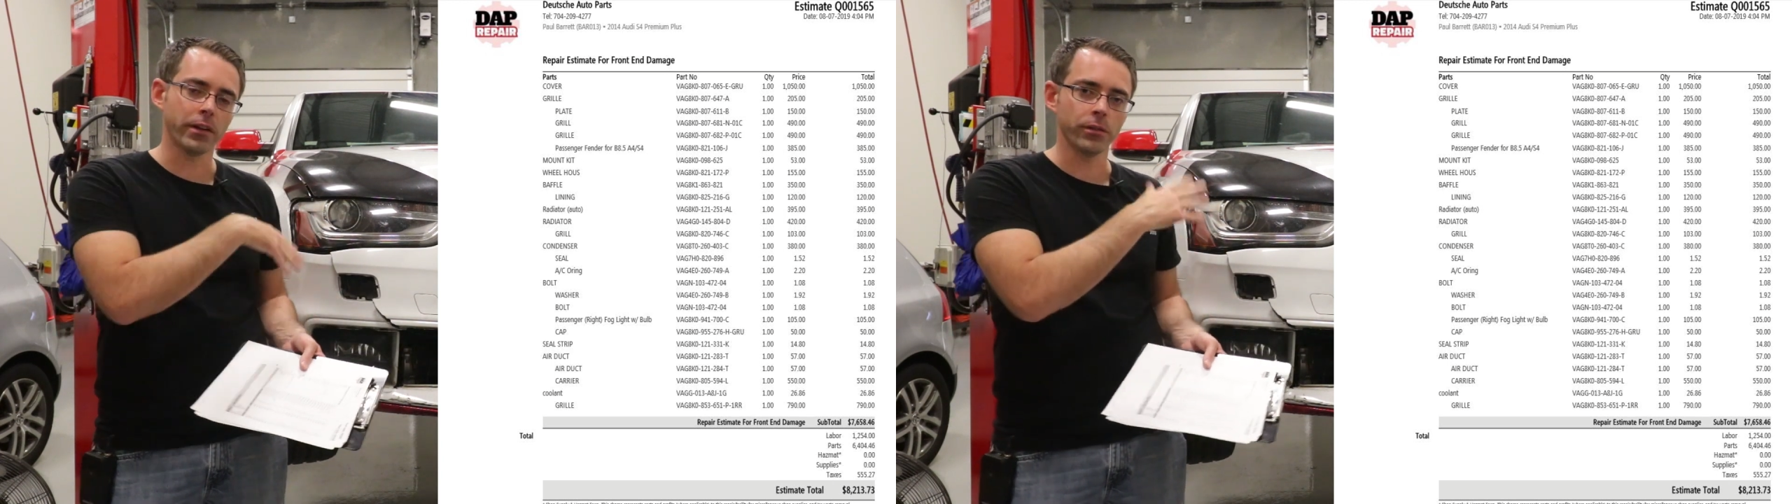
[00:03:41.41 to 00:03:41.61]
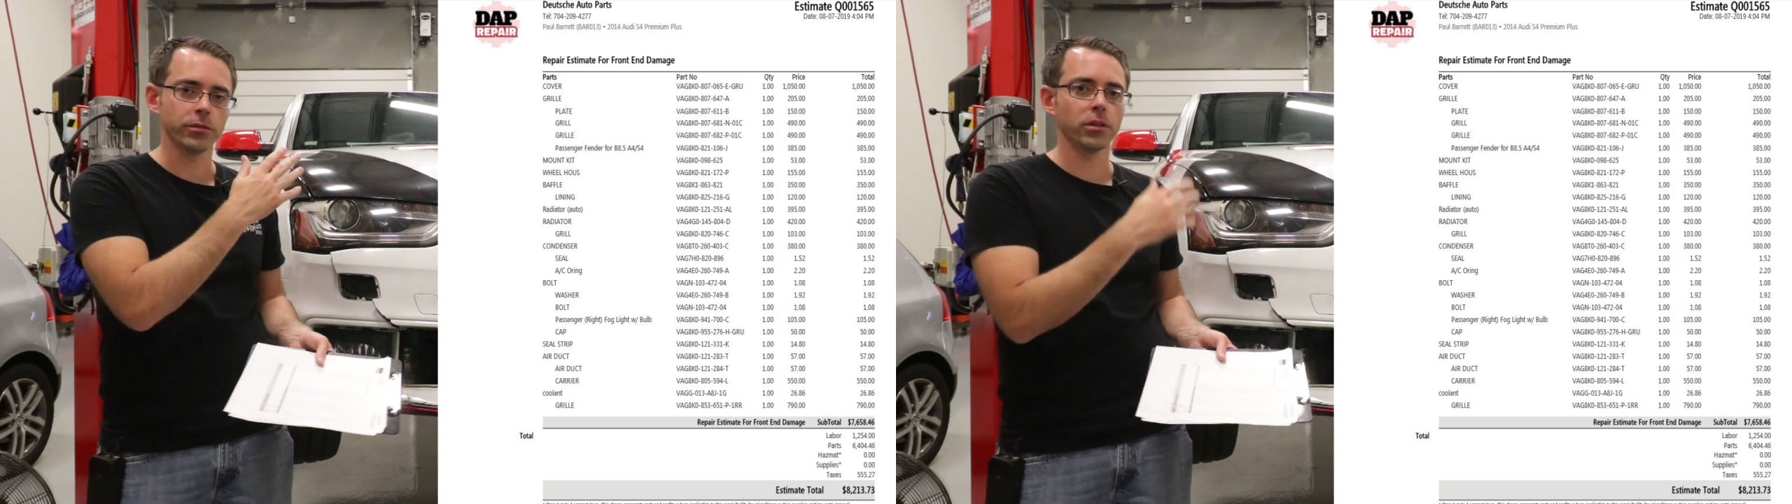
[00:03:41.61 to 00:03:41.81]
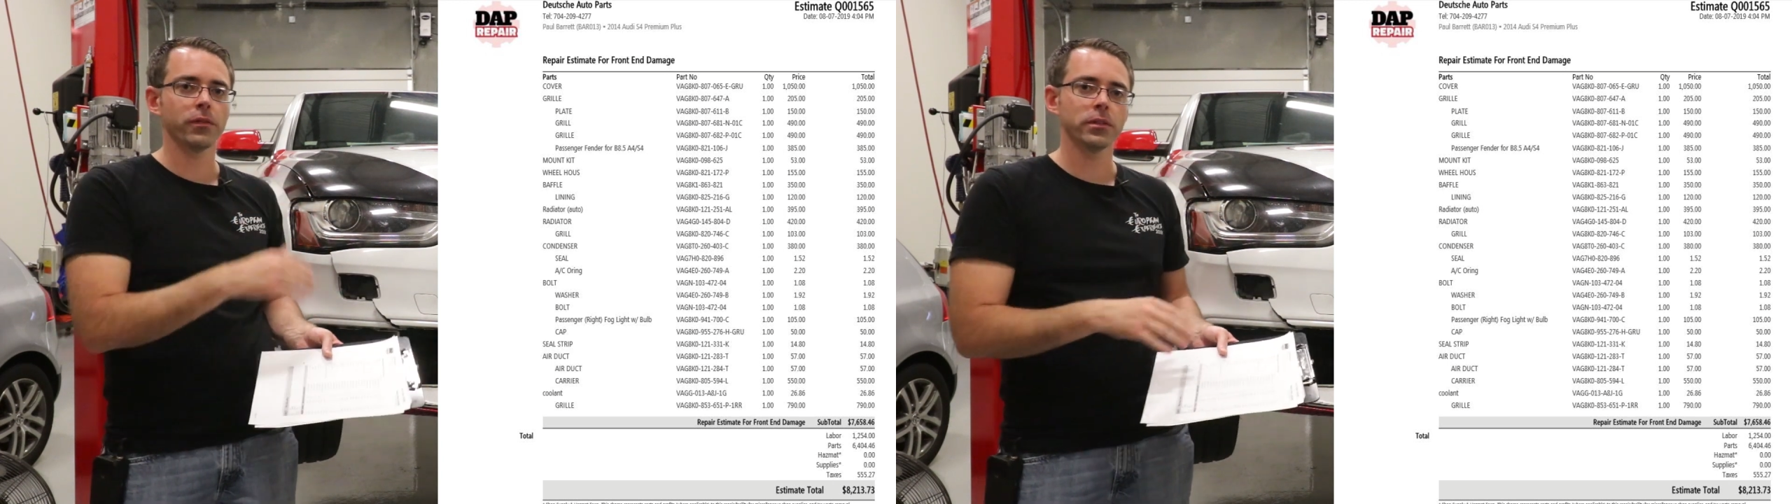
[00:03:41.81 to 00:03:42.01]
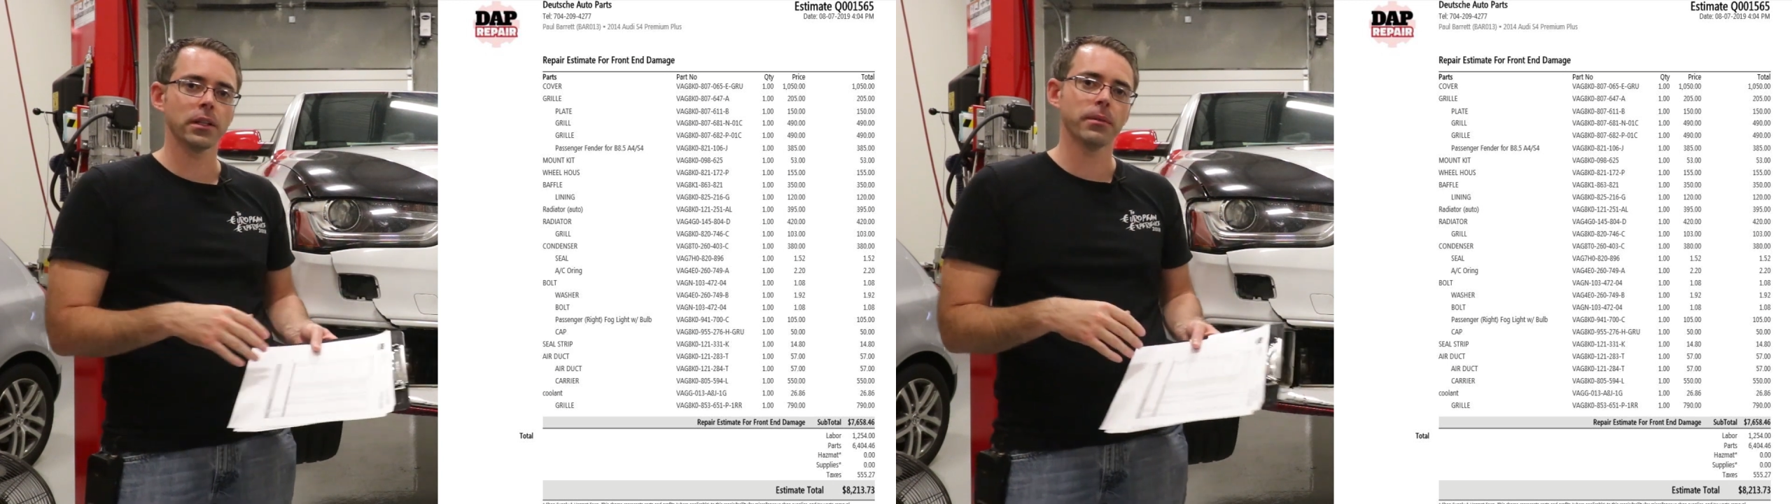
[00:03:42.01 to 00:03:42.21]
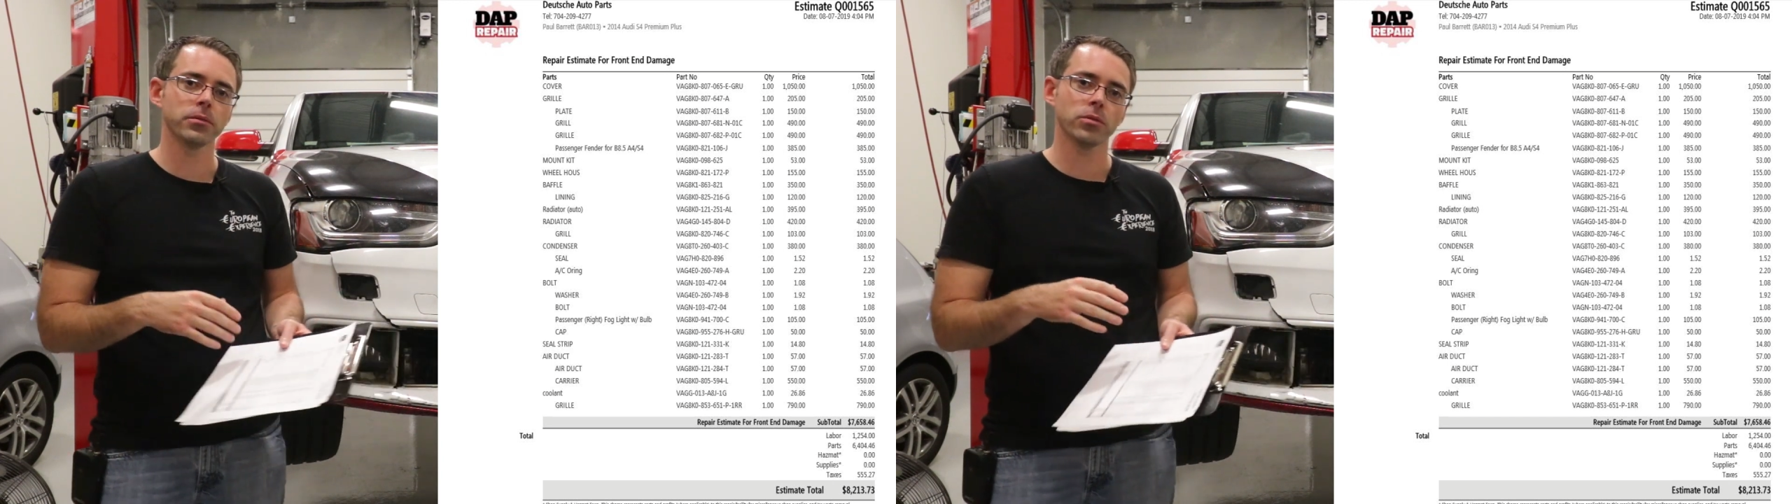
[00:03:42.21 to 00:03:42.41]
Fenders
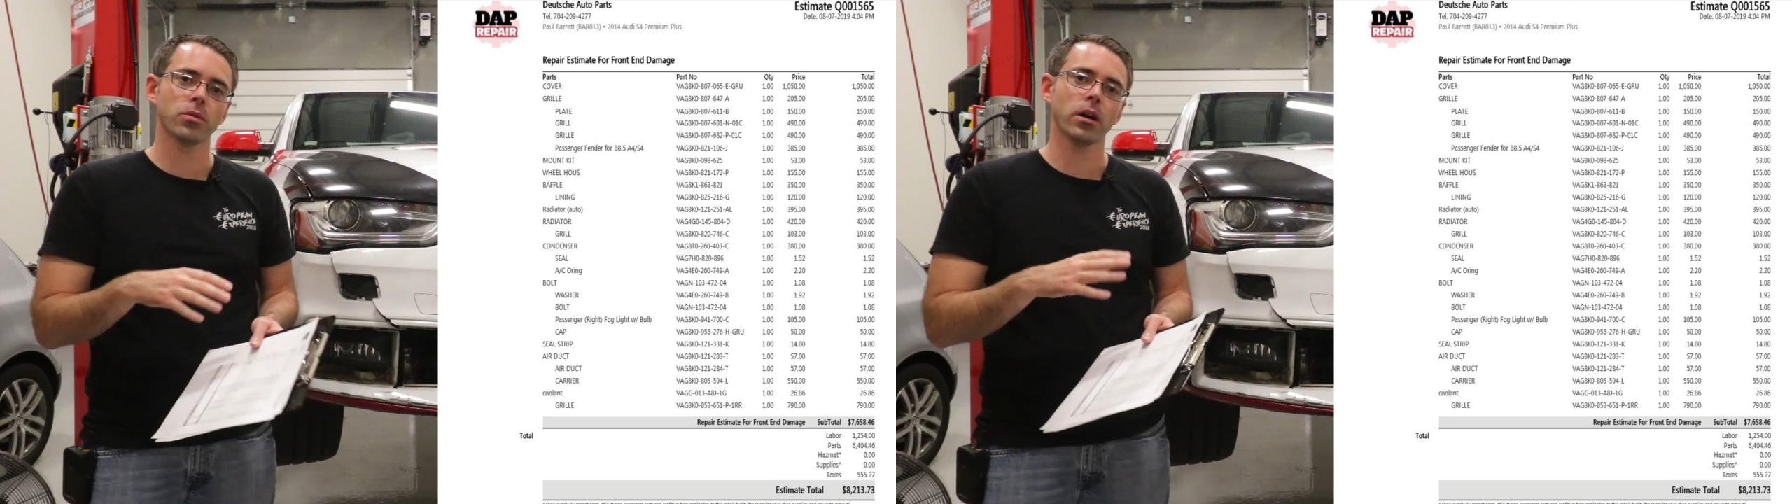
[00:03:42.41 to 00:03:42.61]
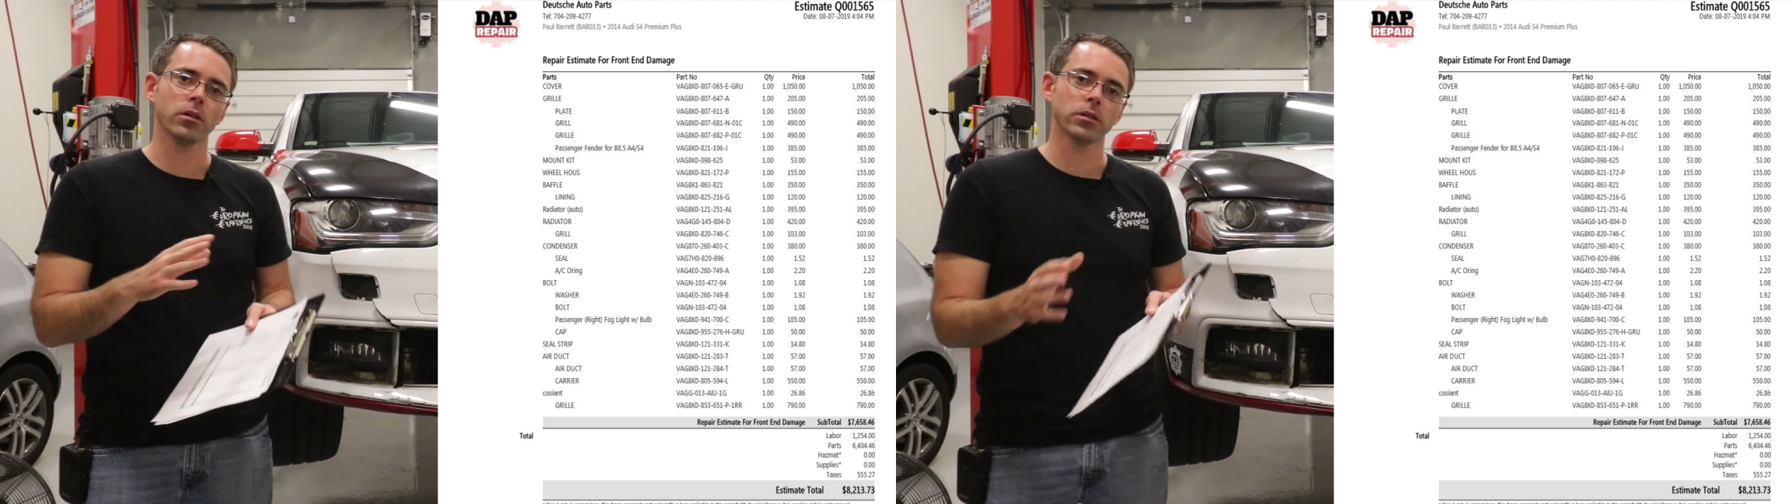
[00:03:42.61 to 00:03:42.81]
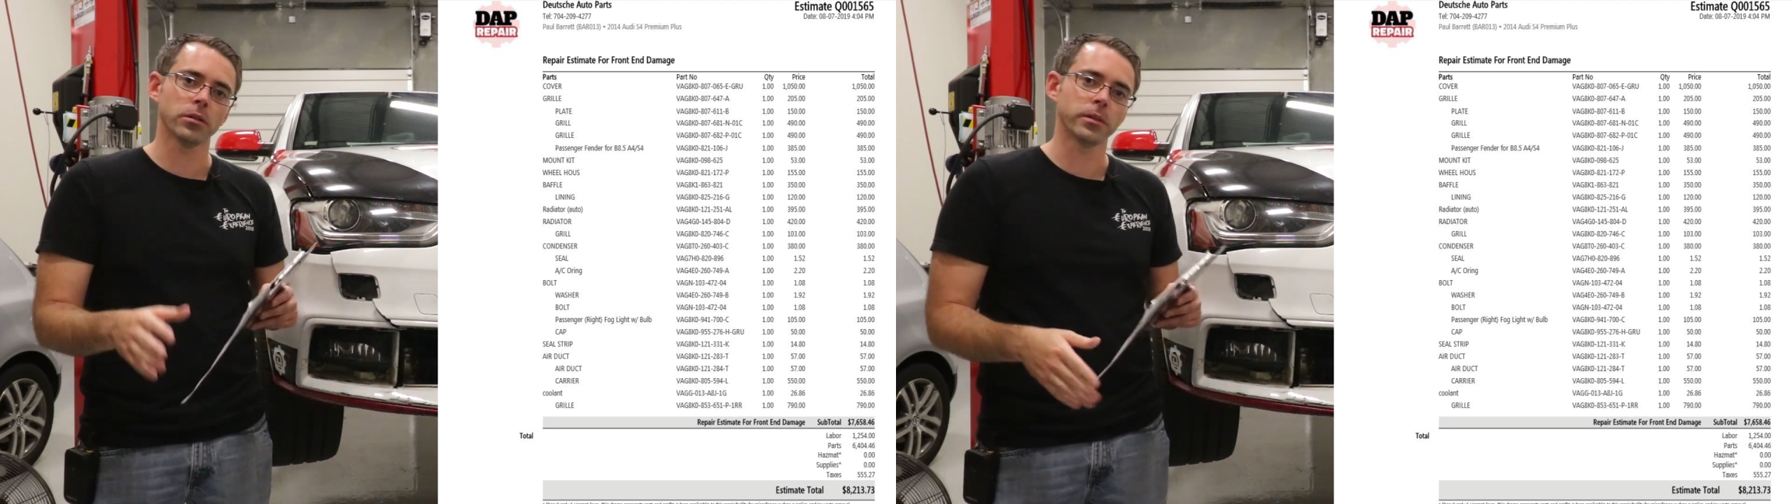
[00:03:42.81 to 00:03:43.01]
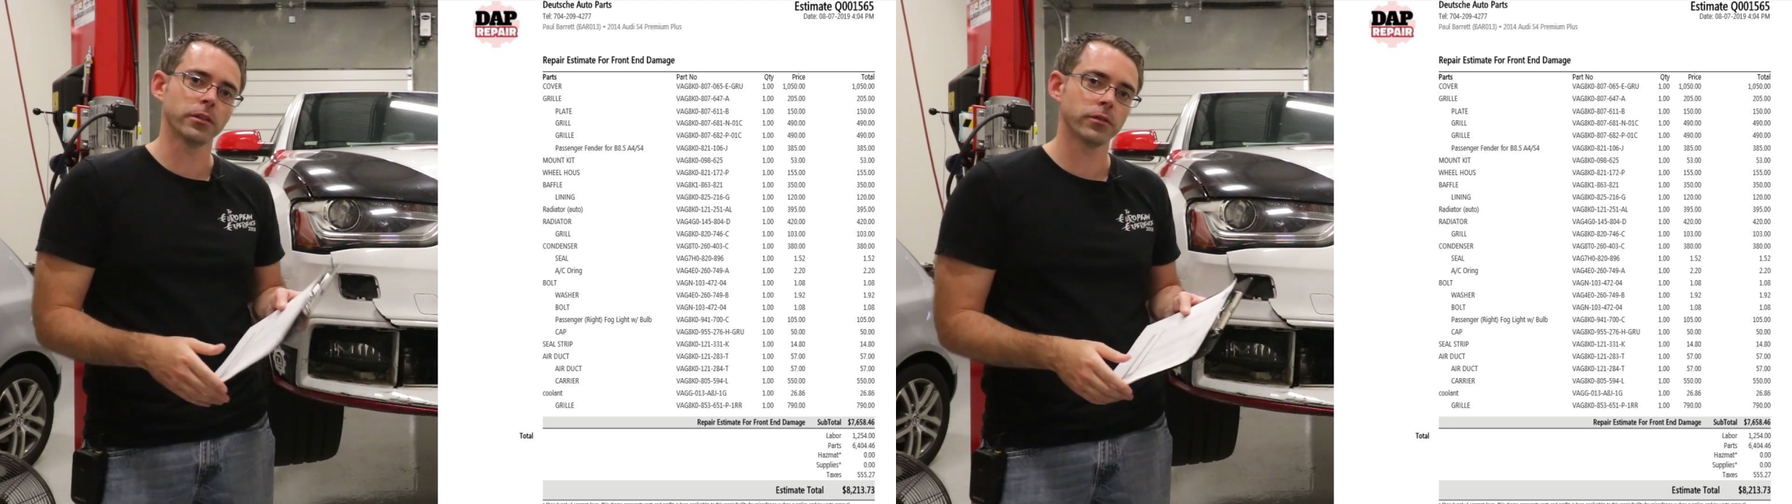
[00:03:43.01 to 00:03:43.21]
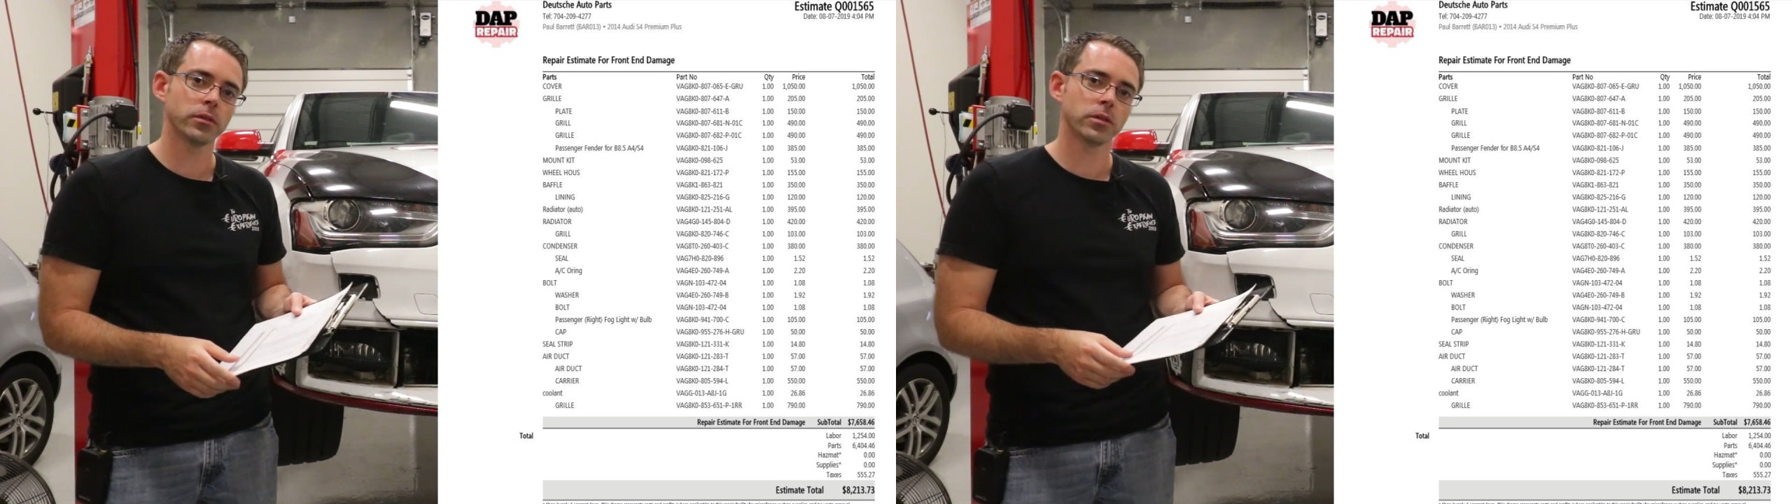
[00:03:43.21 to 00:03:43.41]
oftentimes require a little
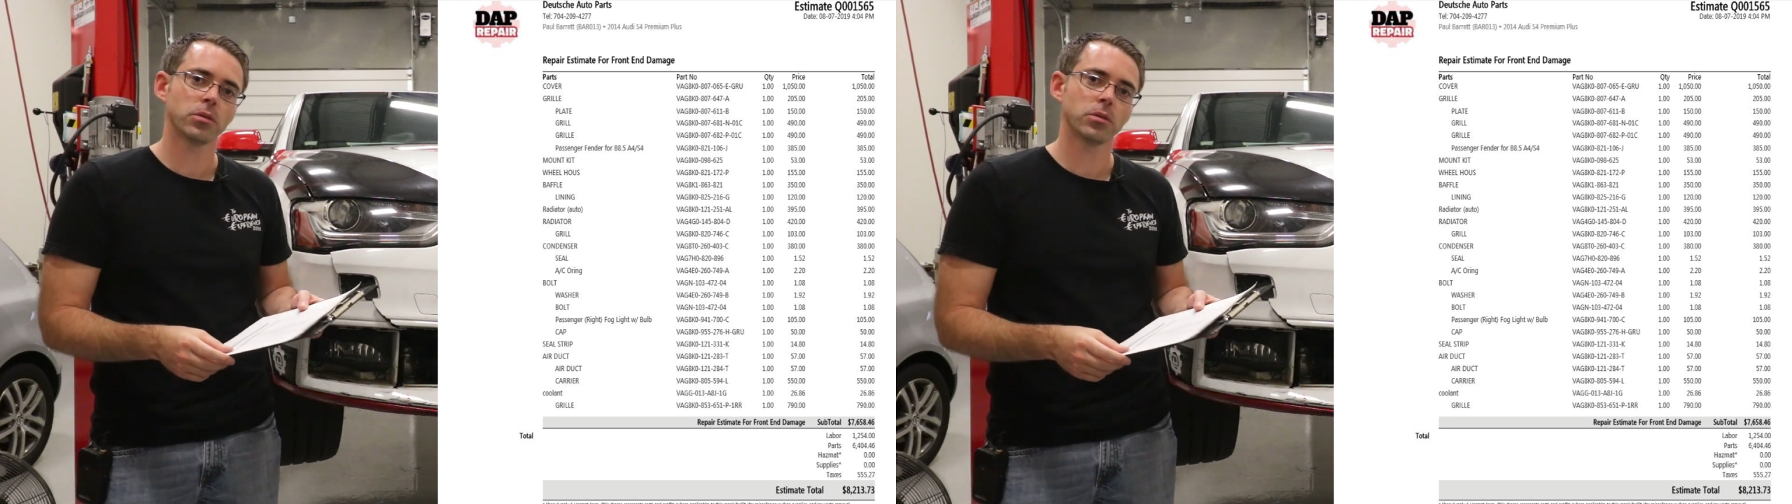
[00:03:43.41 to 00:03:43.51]
bit of